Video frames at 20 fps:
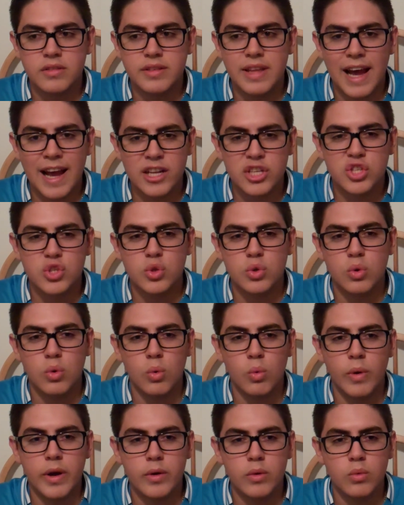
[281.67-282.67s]
that's
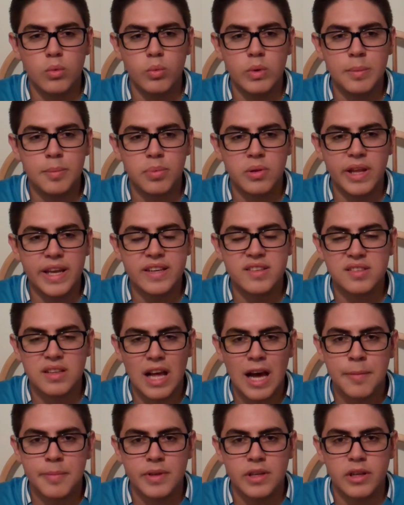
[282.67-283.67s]
when we play
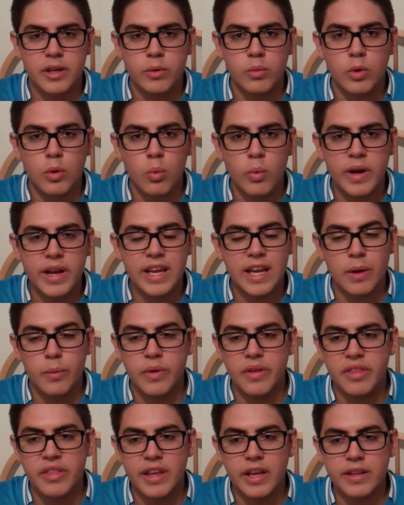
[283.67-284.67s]
sloppy. Like, we're winning and
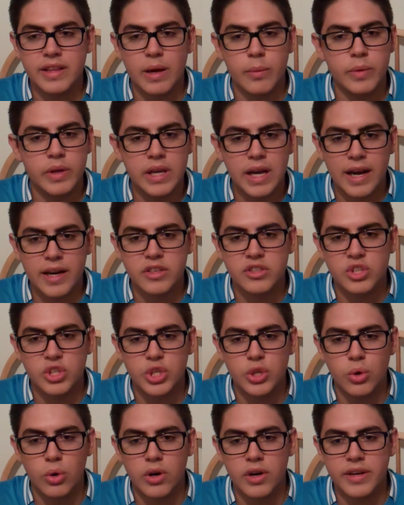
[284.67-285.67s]
we think that we got it
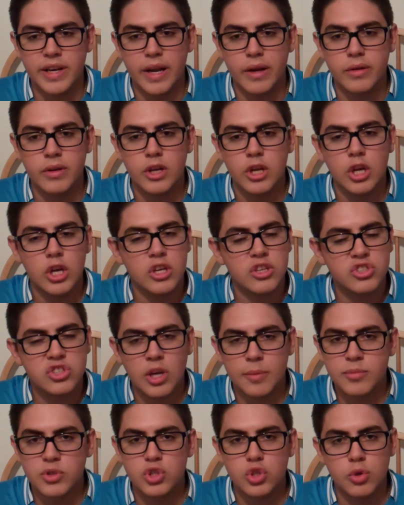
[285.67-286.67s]
secure, and then
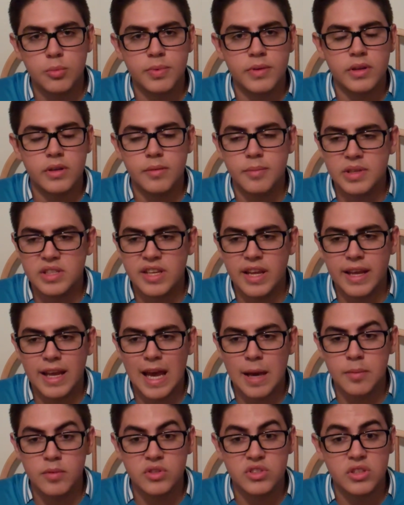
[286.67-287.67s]
some stupid mistake
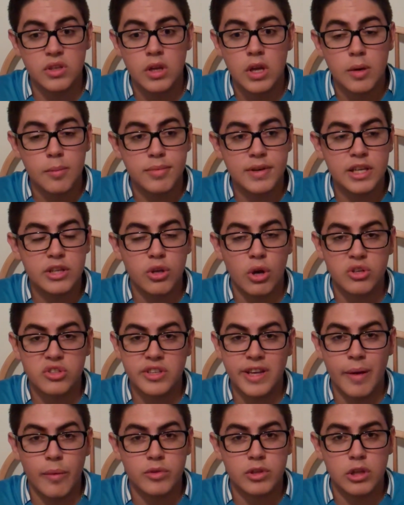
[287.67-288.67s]
happens. Britos,
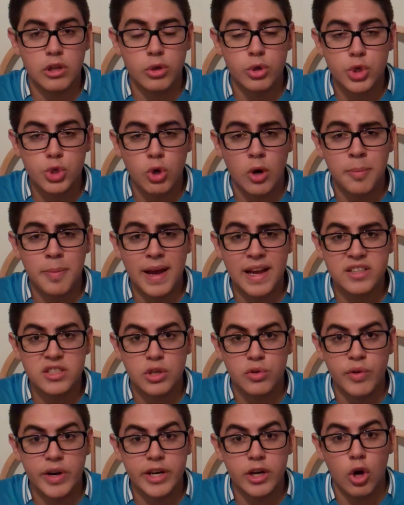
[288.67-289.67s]
again, with a little short pass
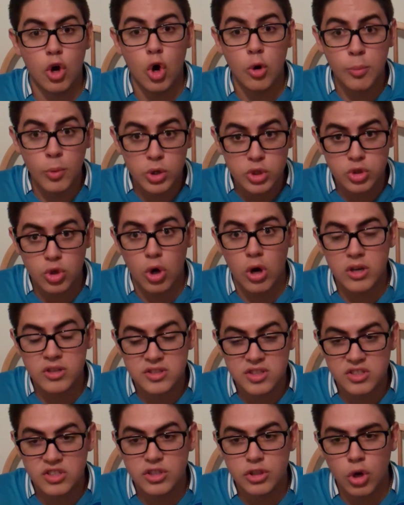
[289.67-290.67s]
to Reina, almost
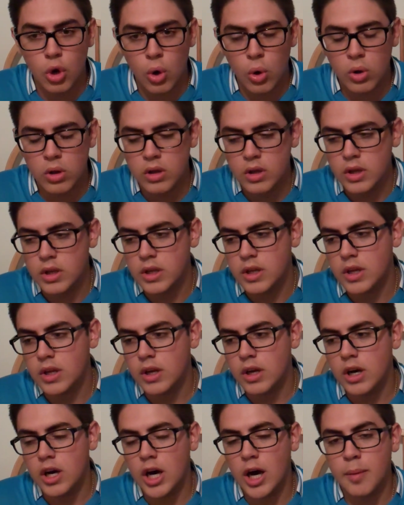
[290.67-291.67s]
cost us a goal.
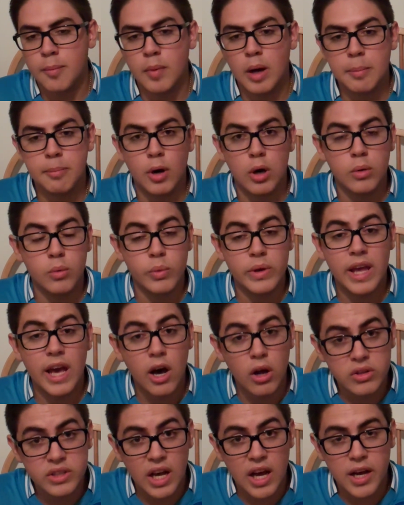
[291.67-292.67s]
But we
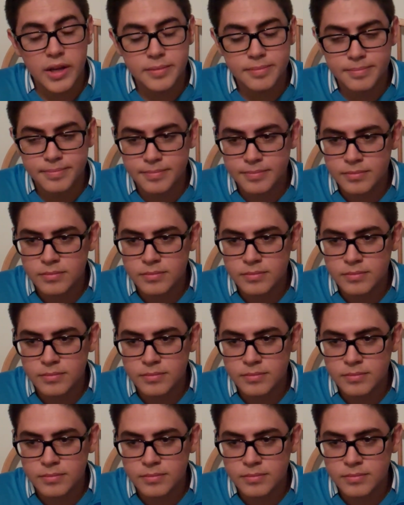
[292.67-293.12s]
held on,